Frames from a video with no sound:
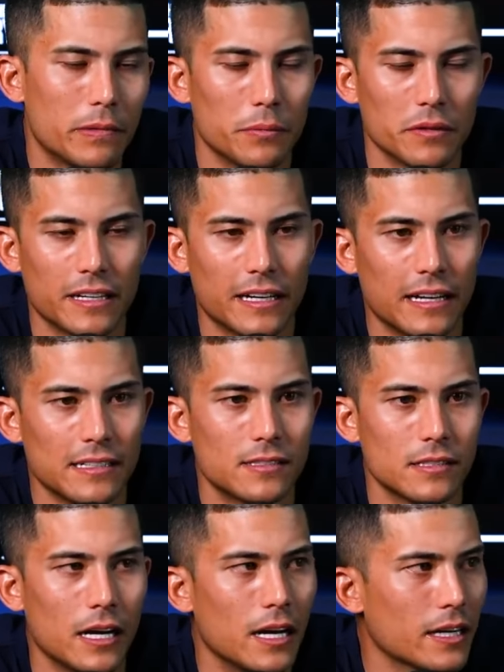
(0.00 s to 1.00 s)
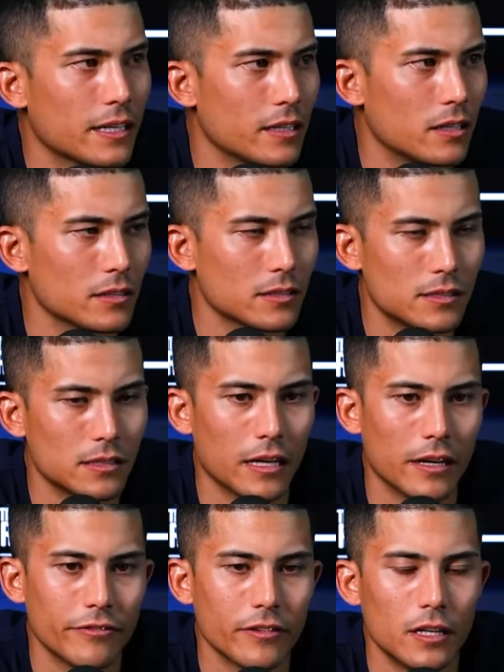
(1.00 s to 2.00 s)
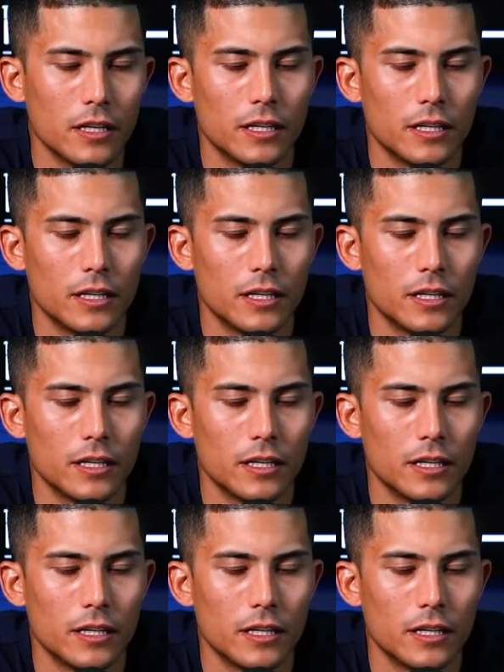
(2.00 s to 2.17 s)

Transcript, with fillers: people thinking I suck, and all this stuff.